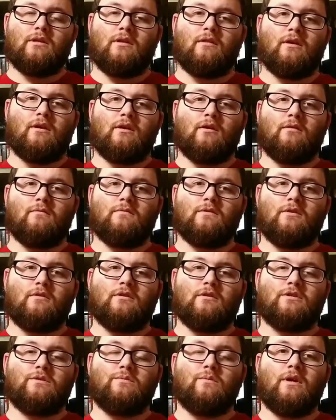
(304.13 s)
to
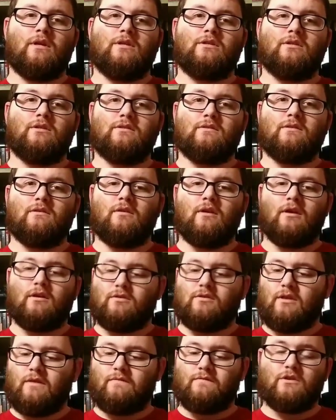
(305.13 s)
the Switch, and so you
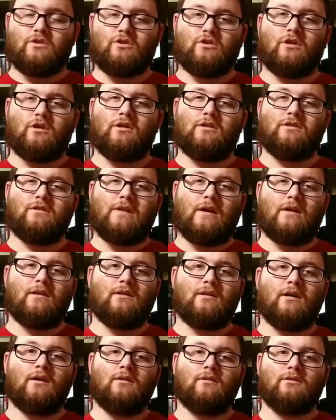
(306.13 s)
actually have to charge that
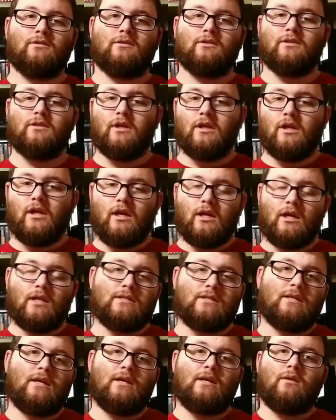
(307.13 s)
dongle
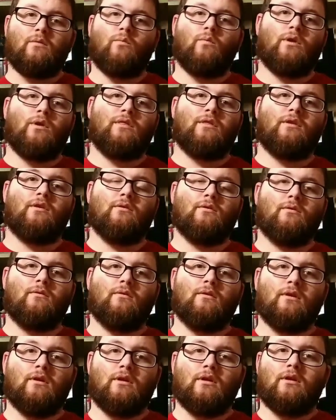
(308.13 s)
and take it with
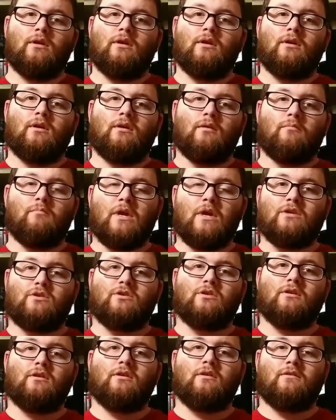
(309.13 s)
you, and make
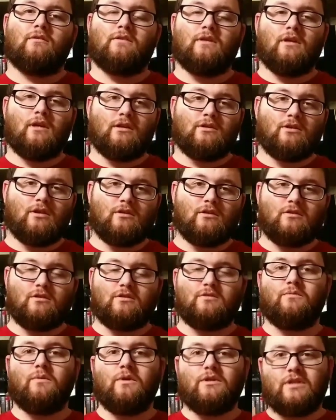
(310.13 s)
sure so you got to charge your
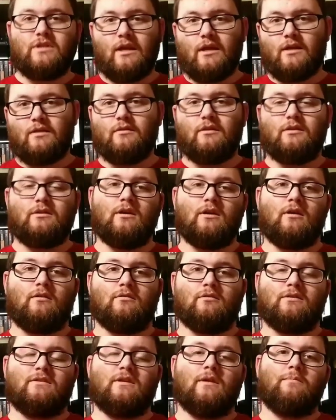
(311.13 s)
Switch and the
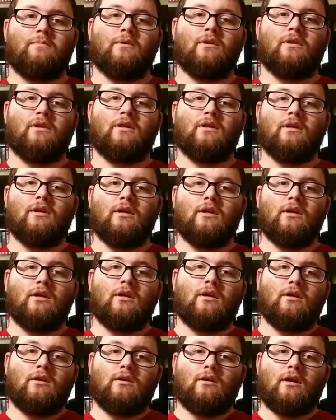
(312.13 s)
dongle separately
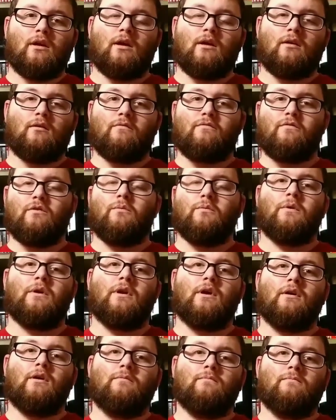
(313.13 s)
if you want
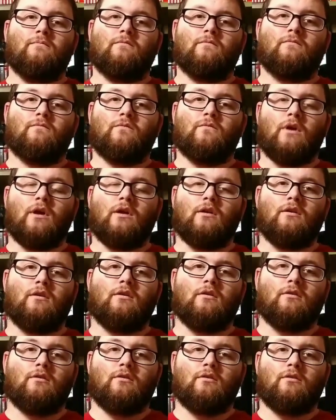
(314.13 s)
to
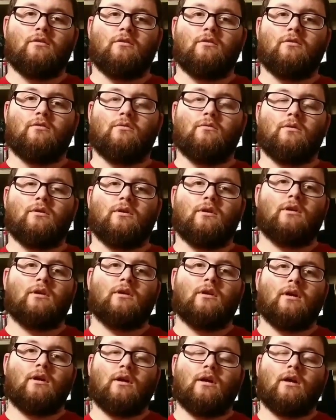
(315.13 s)
run
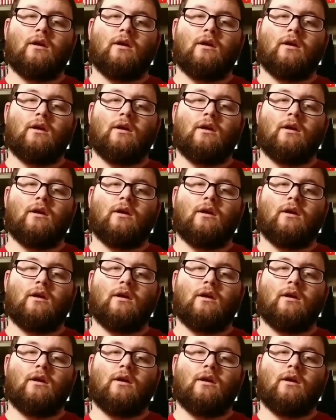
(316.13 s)
your